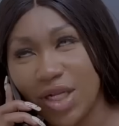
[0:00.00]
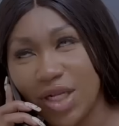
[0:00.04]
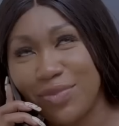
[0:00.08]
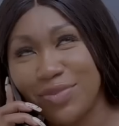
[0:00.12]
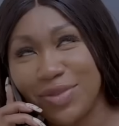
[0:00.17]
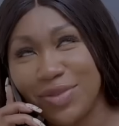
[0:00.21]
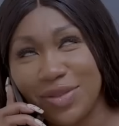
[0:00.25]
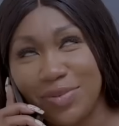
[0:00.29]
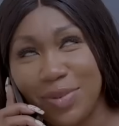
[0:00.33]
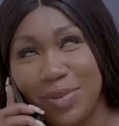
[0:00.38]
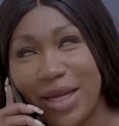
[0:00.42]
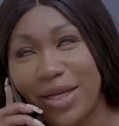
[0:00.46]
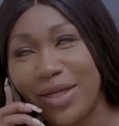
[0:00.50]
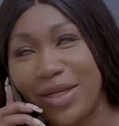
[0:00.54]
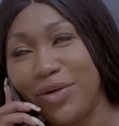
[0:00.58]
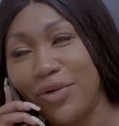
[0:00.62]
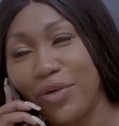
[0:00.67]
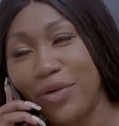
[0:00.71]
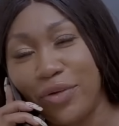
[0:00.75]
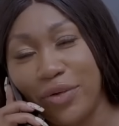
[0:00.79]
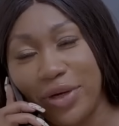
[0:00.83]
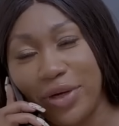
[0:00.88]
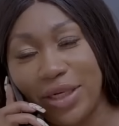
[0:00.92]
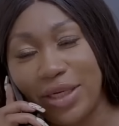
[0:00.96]
I'm smiling
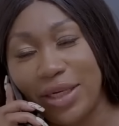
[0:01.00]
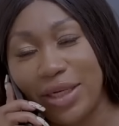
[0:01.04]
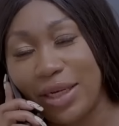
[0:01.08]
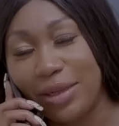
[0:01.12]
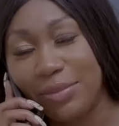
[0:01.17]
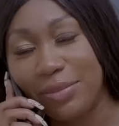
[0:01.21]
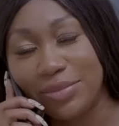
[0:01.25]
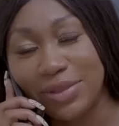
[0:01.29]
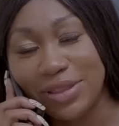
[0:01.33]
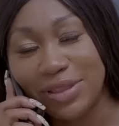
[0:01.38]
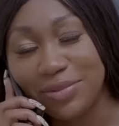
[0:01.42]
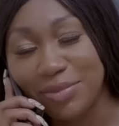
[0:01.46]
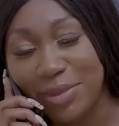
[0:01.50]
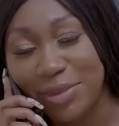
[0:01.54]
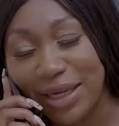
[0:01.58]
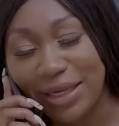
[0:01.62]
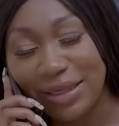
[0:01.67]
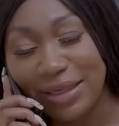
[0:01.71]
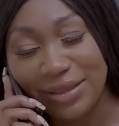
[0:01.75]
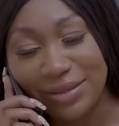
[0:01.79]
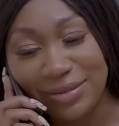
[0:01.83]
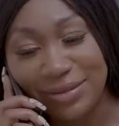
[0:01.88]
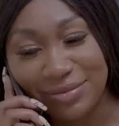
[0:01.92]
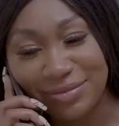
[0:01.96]
already. I am
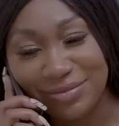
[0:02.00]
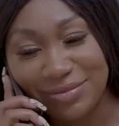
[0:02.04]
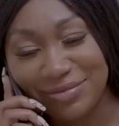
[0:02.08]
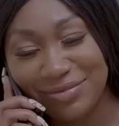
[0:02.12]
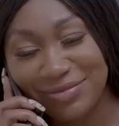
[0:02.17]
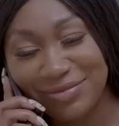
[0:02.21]
smiling.